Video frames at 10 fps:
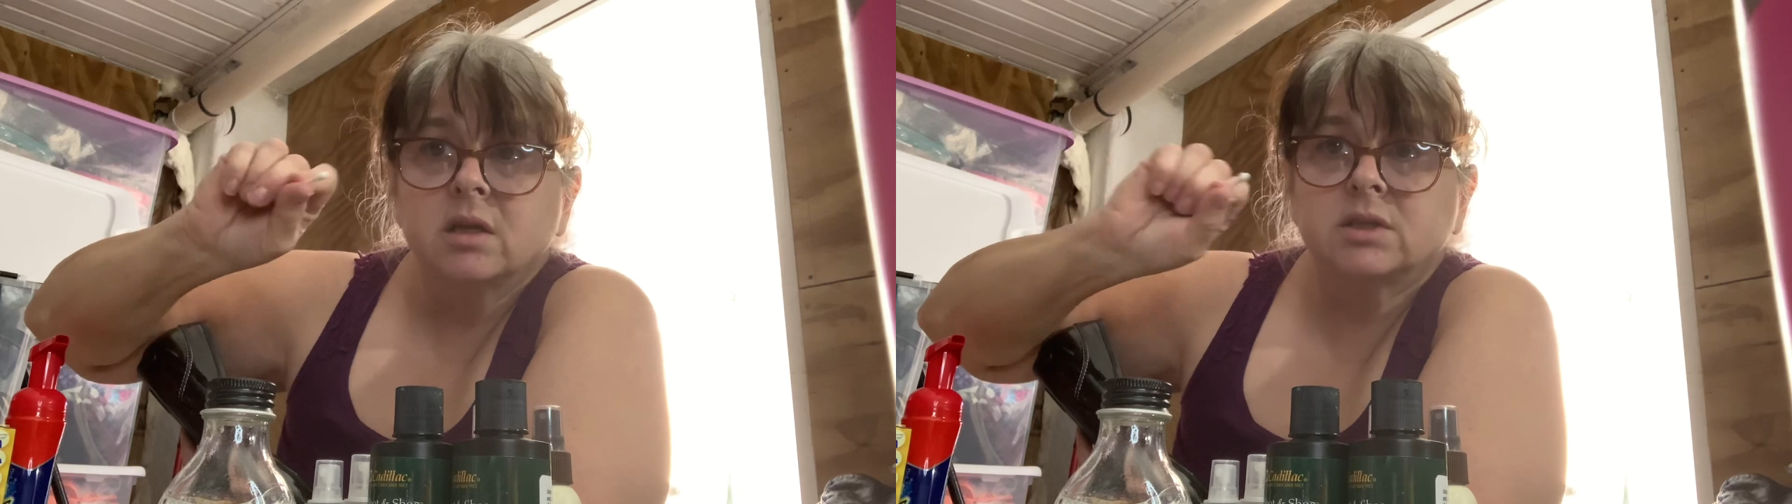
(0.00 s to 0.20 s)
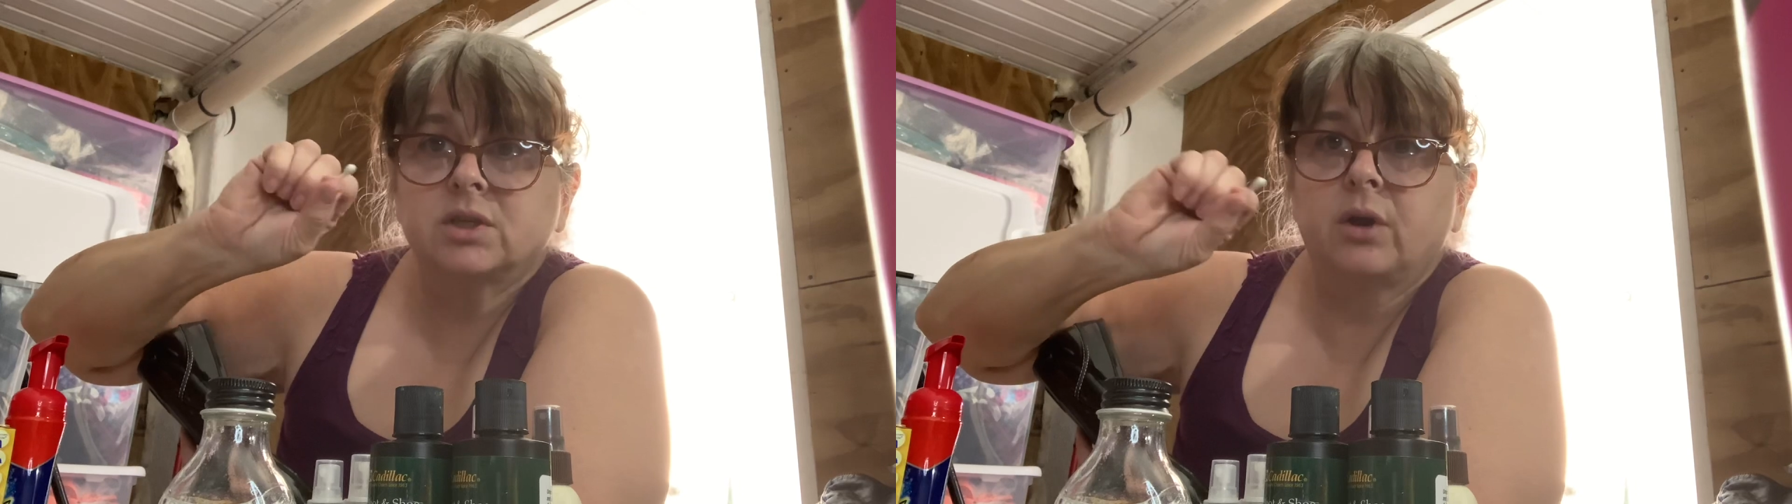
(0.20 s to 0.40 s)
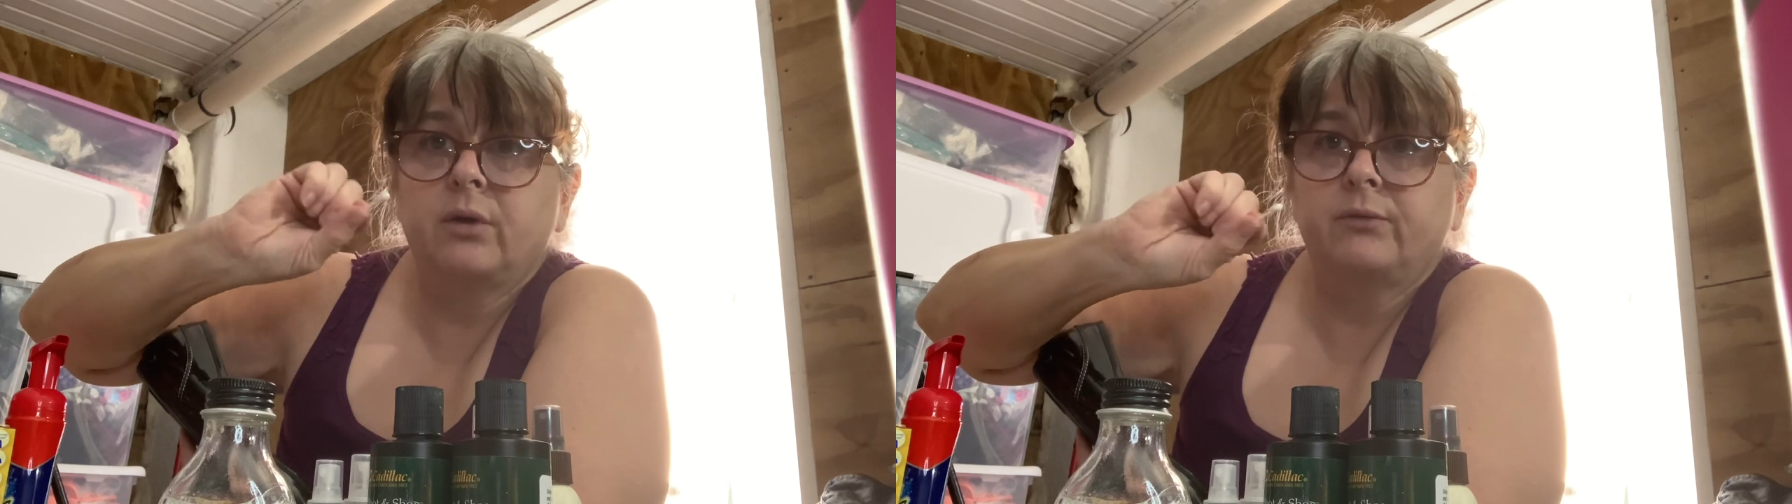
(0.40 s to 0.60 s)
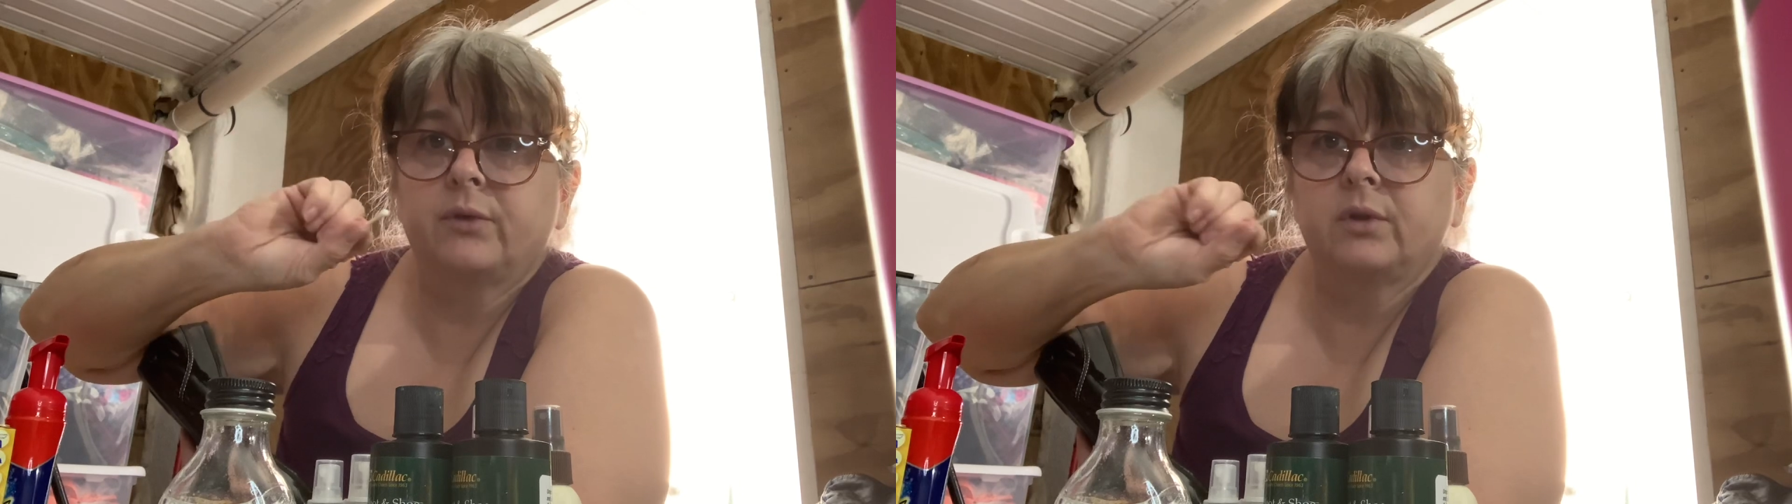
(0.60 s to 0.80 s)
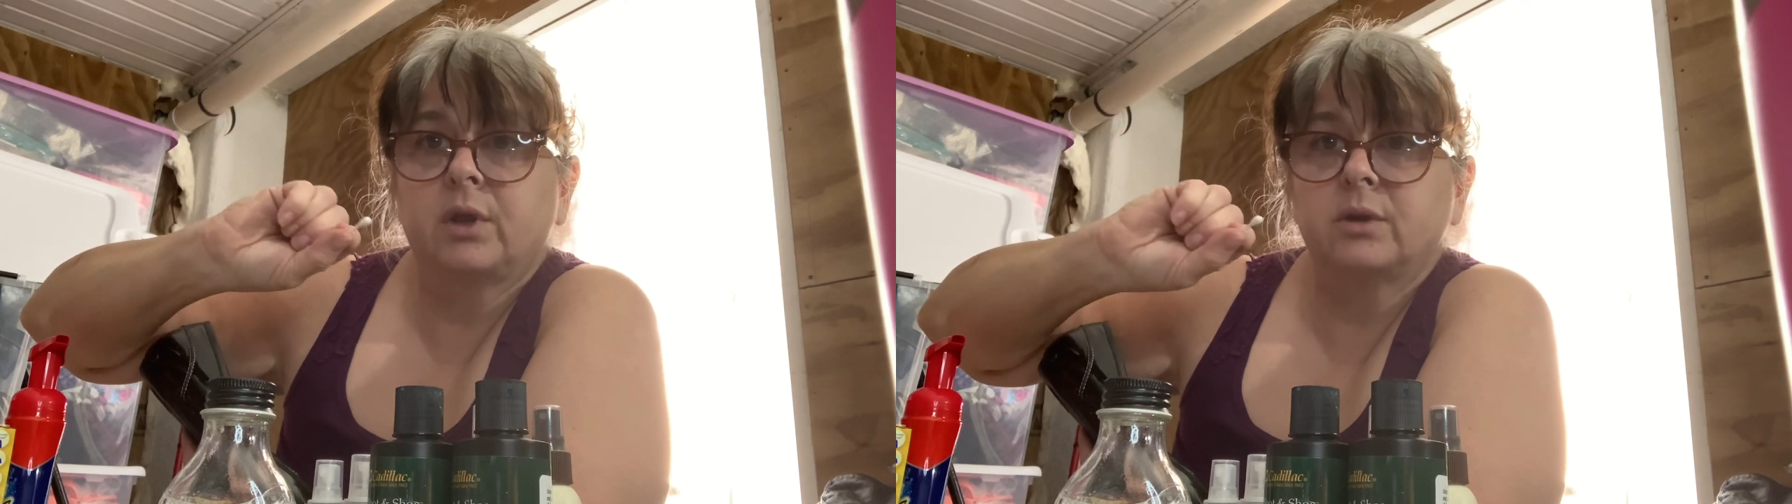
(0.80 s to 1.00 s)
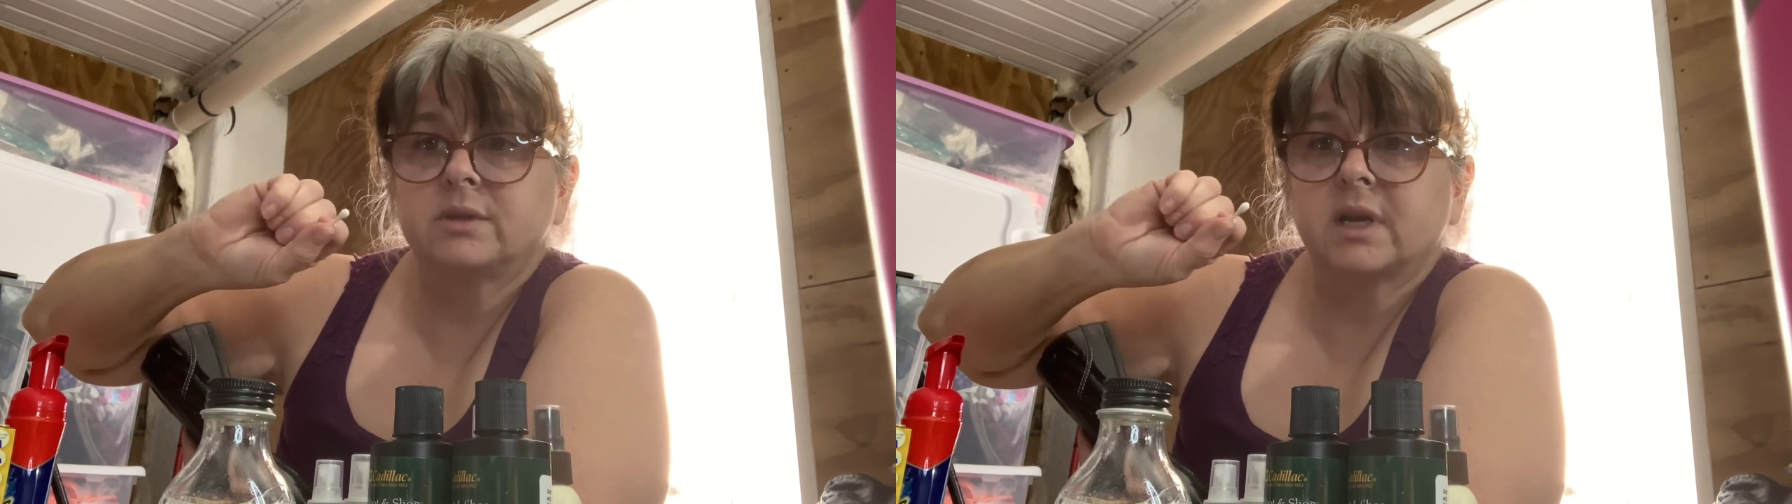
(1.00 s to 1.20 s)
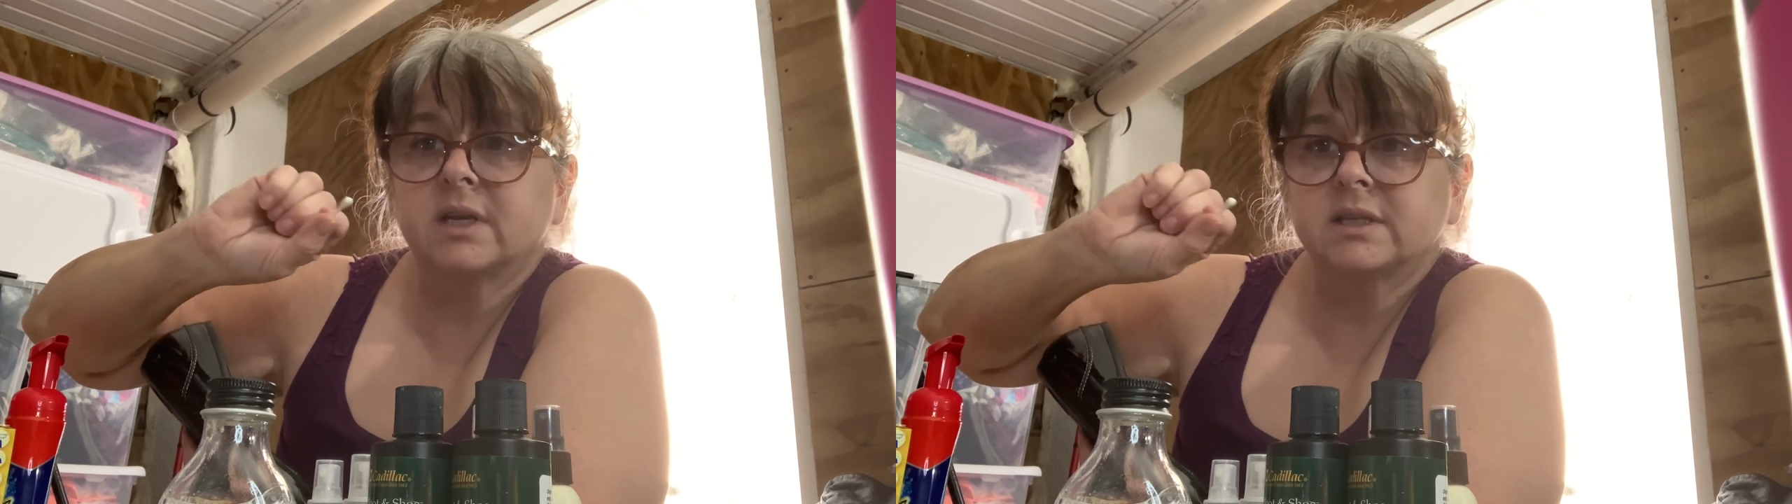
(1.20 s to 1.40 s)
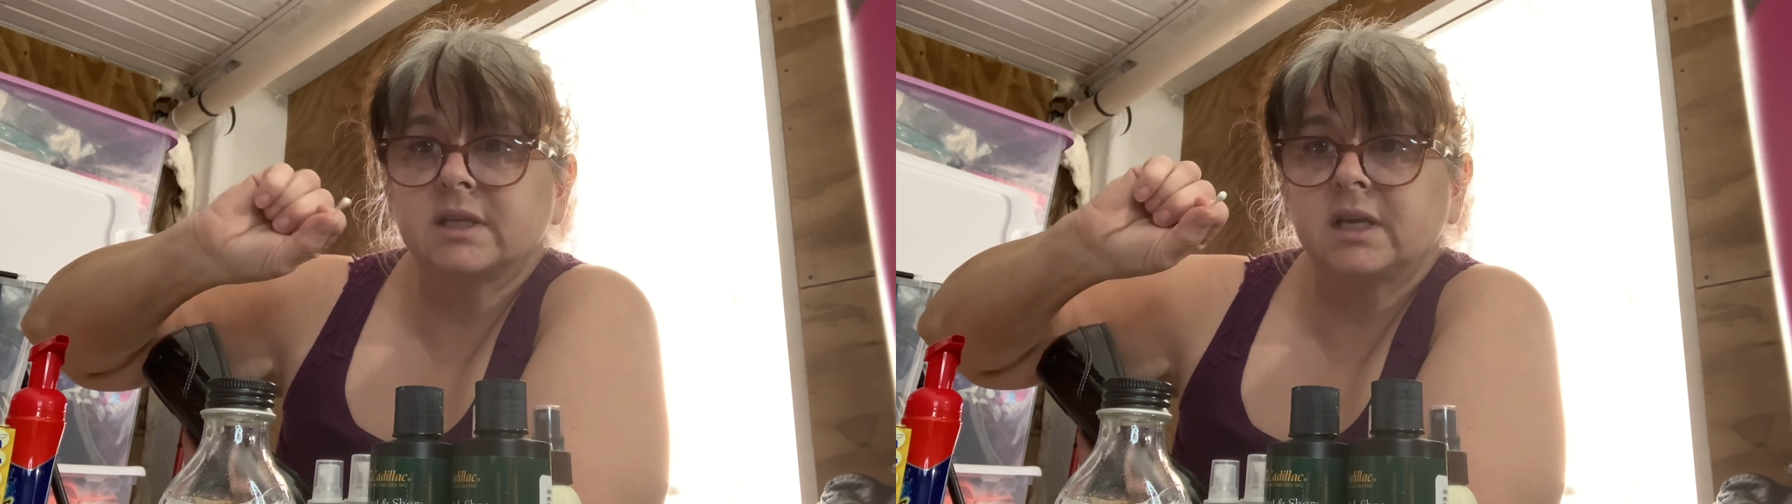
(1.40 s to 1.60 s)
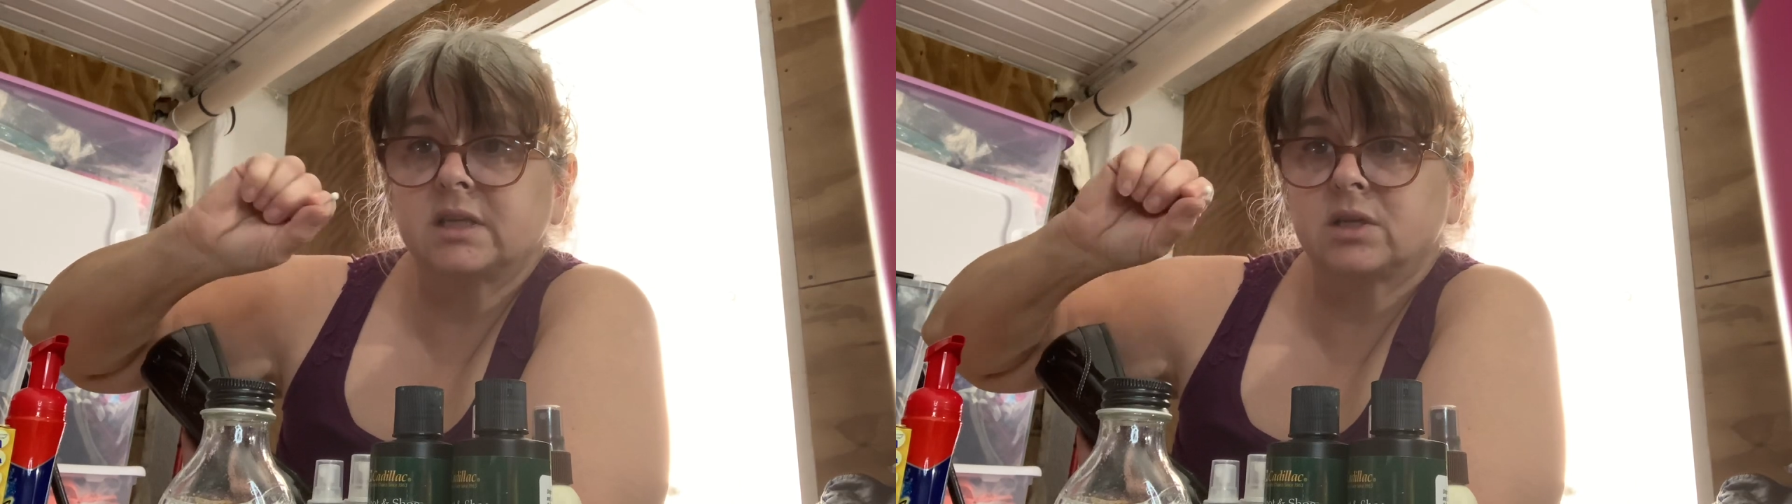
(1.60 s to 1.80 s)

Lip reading: So for those kinds of things,